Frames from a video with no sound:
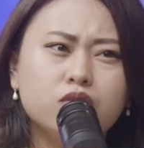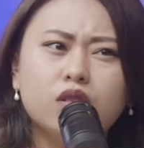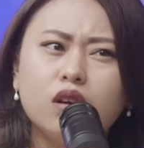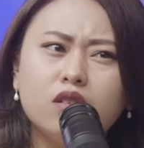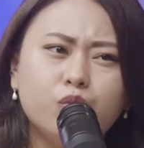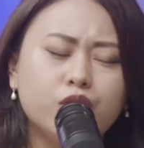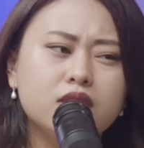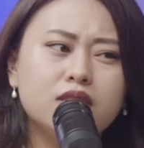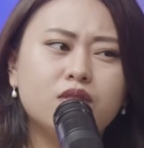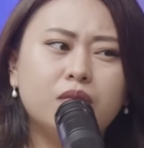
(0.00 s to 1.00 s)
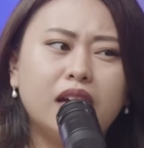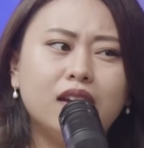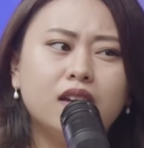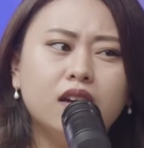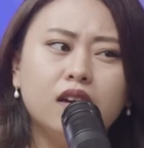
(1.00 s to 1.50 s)
Took a lot of pointers from
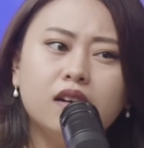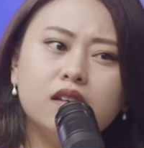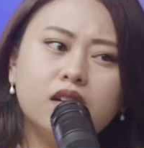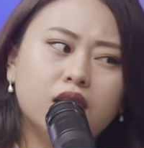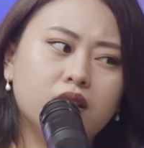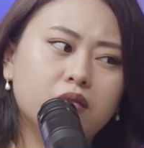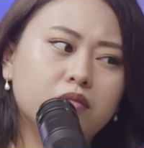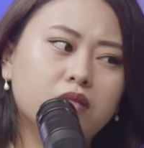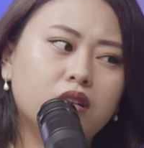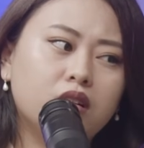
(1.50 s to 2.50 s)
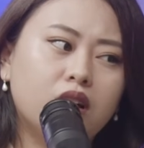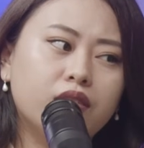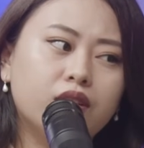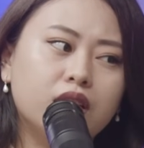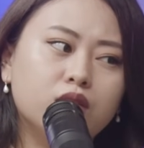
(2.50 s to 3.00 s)
that.
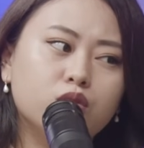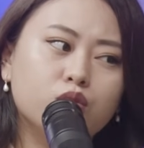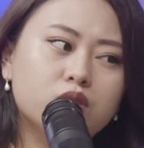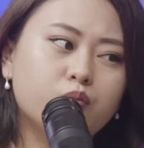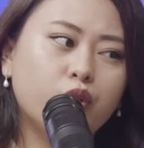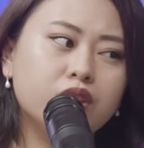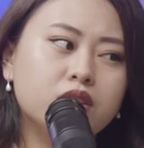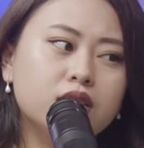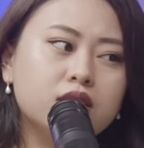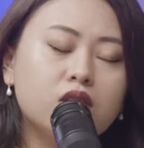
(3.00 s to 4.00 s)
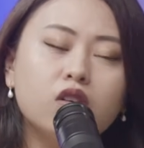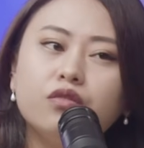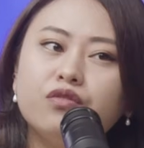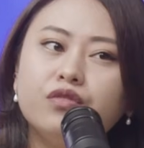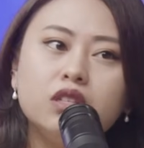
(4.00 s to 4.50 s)
Other than those pointers, a lot
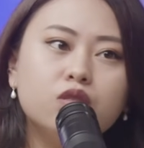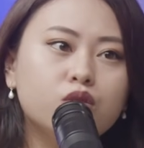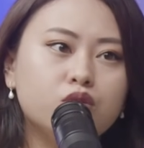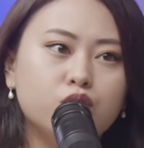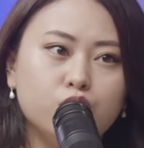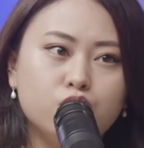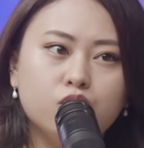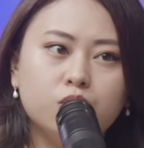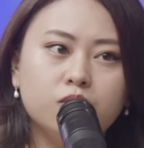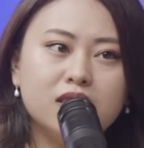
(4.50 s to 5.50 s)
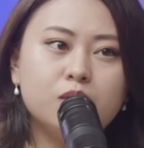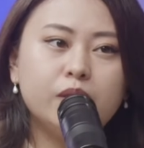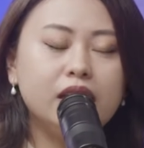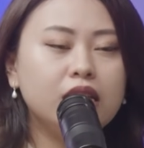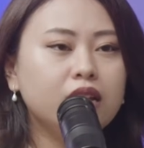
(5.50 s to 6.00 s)
of videos on YouTube
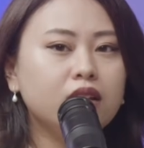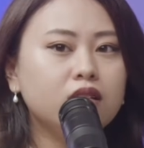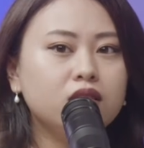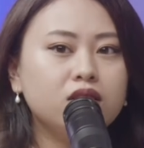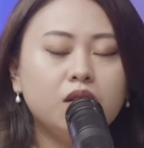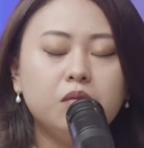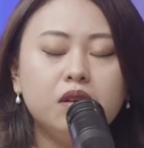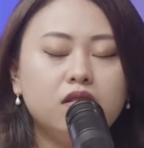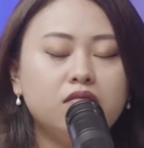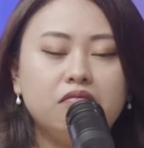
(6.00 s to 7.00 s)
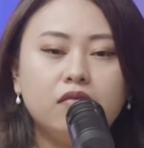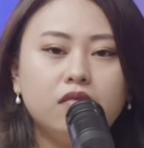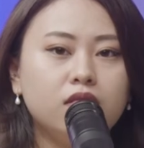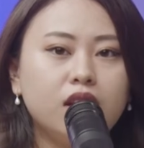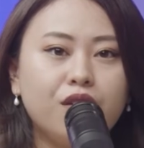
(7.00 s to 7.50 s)
explaining,
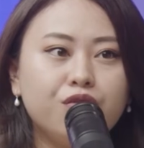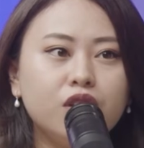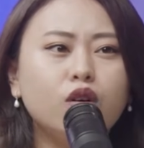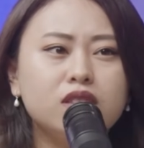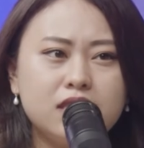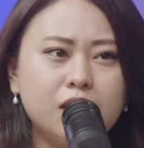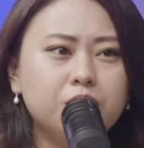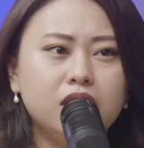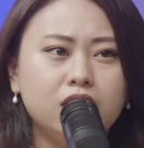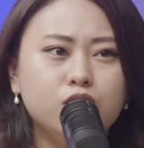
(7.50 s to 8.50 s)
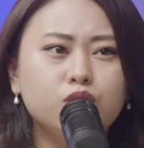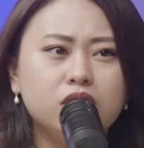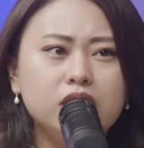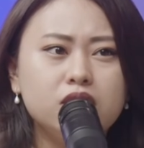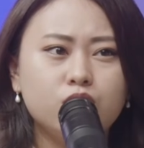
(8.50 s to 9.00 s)
every concept that you
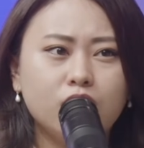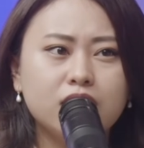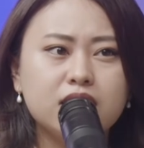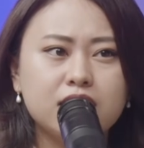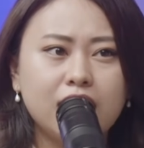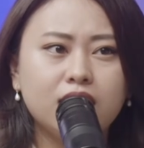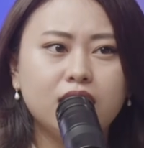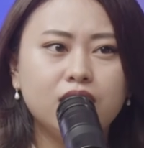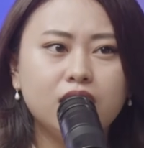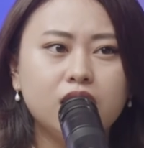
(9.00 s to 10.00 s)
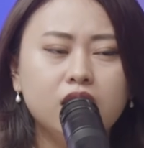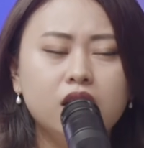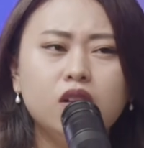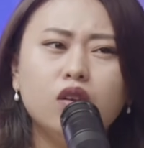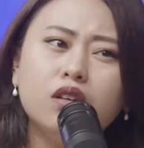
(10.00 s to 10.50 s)
would need to understand, I think.
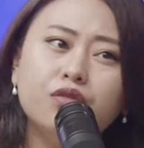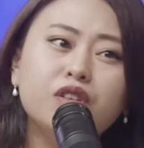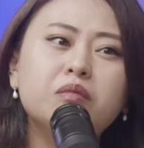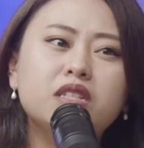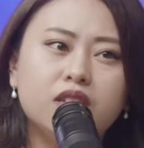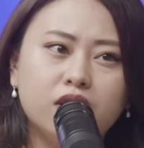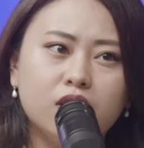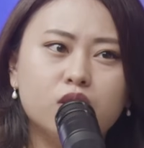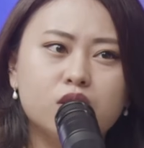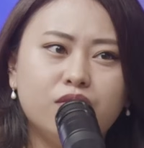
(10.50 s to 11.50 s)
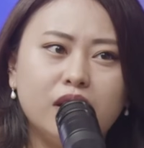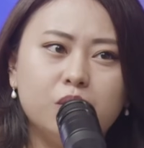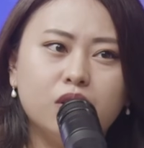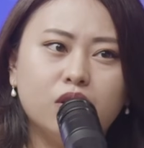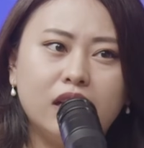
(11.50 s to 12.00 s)
A lot of free material also
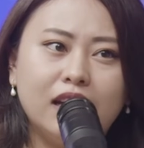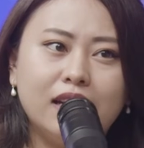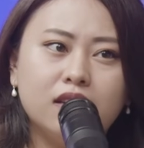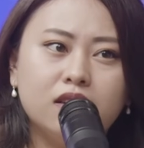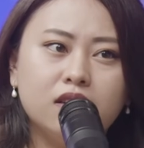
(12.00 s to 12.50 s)
available online.